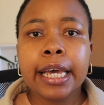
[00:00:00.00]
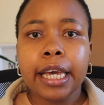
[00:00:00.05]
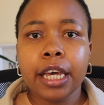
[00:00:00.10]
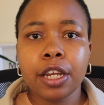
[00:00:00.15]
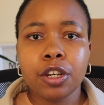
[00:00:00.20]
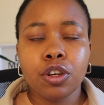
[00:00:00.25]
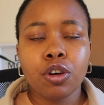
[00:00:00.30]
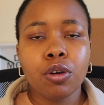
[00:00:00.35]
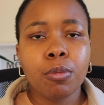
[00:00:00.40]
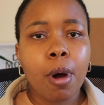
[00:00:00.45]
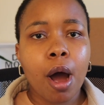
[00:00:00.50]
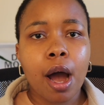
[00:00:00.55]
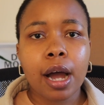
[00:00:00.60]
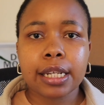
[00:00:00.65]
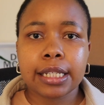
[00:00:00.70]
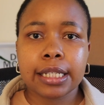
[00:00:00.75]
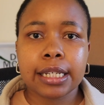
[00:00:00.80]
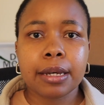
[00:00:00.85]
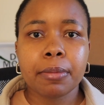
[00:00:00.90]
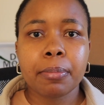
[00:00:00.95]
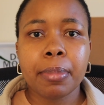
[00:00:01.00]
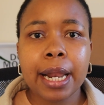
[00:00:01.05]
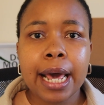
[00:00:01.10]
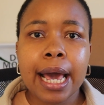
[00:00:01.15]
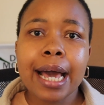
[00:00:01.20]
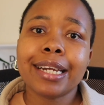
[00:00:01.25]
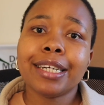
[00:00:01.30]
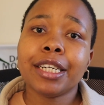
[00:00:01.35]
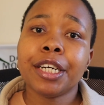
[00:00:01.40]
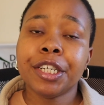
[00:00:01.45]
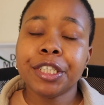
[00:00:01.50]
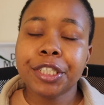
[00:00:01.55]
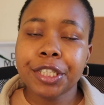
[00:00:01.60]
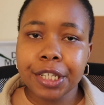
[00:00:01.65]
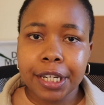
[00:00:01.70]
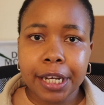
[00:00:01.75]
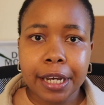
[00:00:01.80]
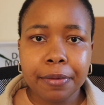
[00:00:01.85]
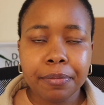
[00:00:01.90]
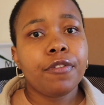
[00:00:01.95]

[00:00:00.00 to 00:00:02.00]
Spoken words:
in your marketing plan today.